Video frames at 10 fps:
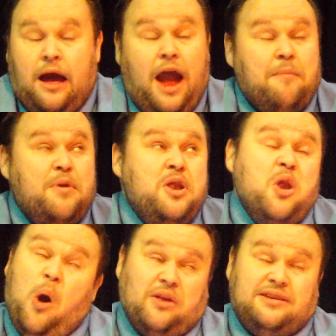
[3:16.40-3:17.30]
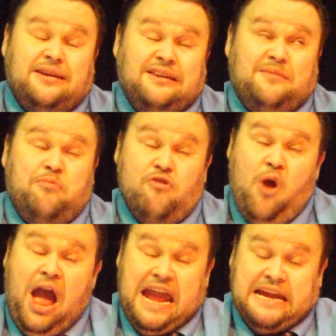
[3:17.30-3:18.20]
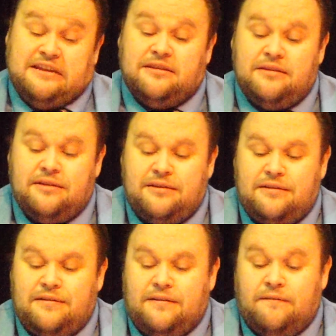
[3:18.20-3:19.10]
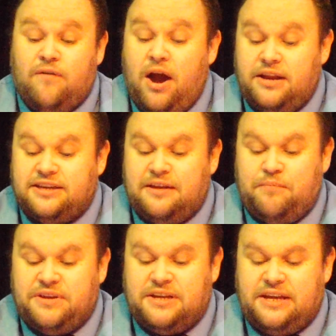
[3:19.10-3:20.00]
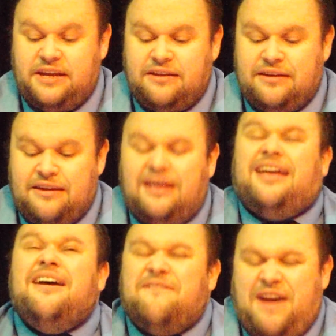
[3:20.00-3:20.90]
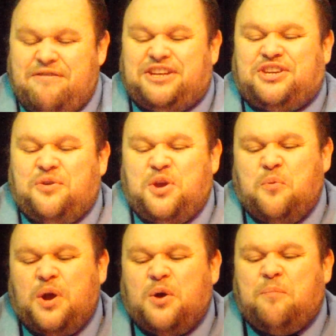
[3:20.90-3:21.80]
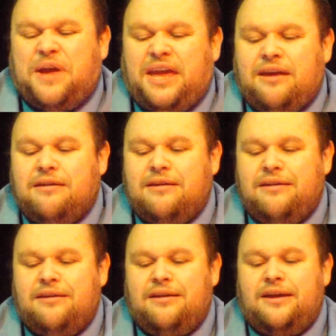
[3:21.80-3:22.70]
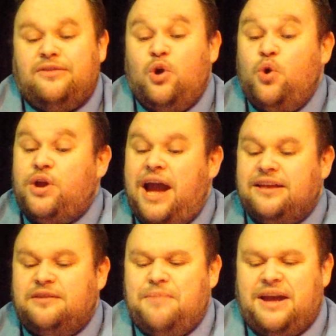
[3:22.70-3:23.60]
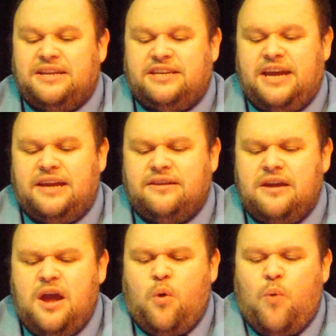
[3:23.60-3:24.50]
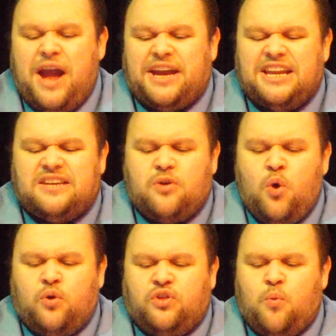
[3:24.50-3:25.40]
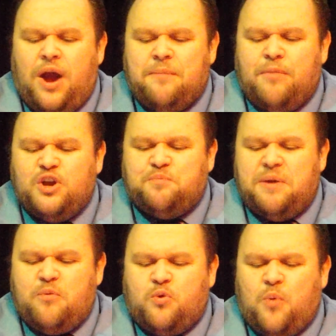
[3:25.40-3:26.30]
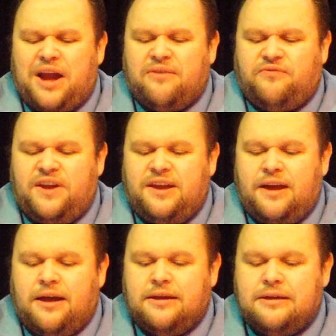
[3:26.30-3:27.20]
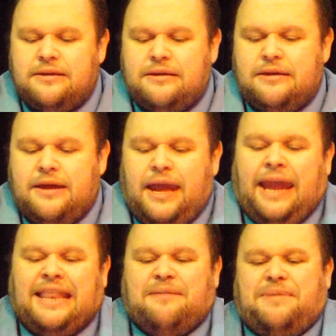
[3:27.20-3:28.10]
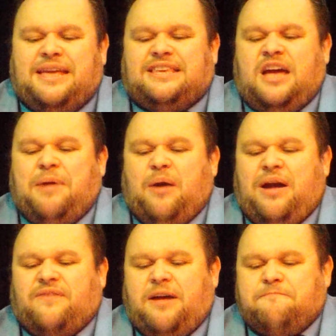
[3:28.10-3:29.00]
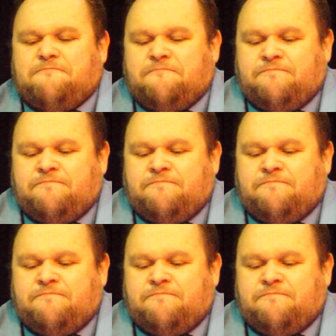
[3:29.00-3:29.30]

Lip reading: I'm not his bride, Violet said bitterly. Very soon you will be, the hook-handed man said, wagging his hook the way most people would wag a finger. In the meantime, however,